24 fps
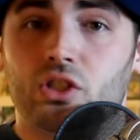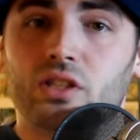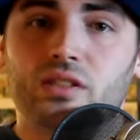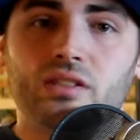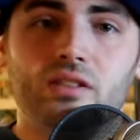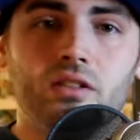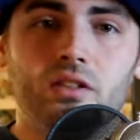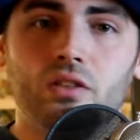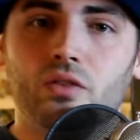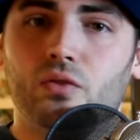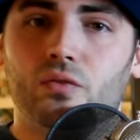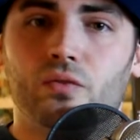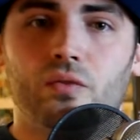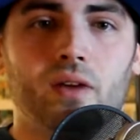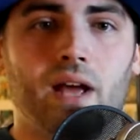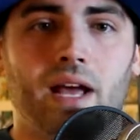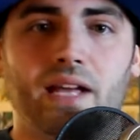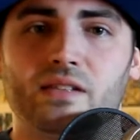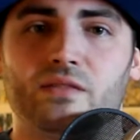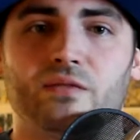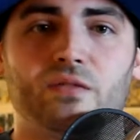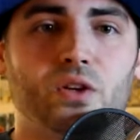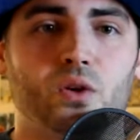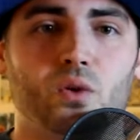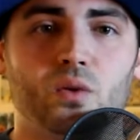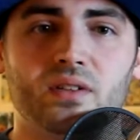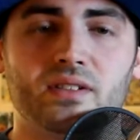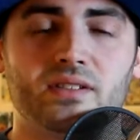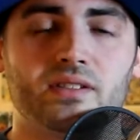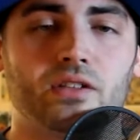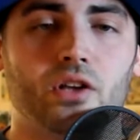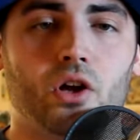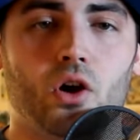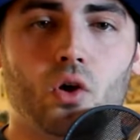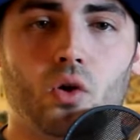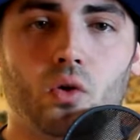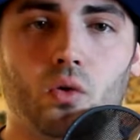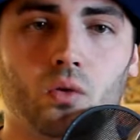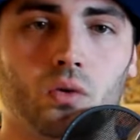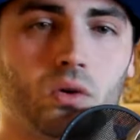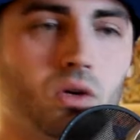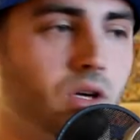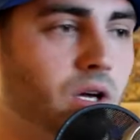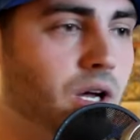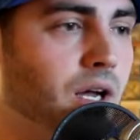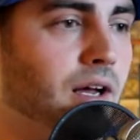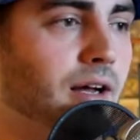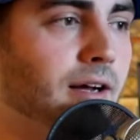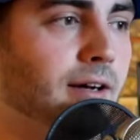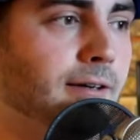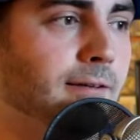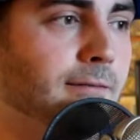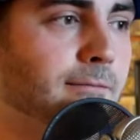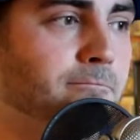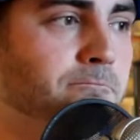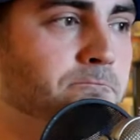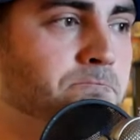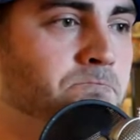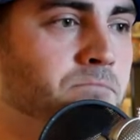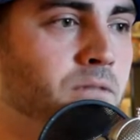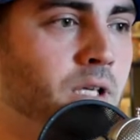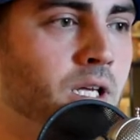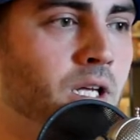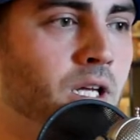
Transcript: just so you as viewers know um,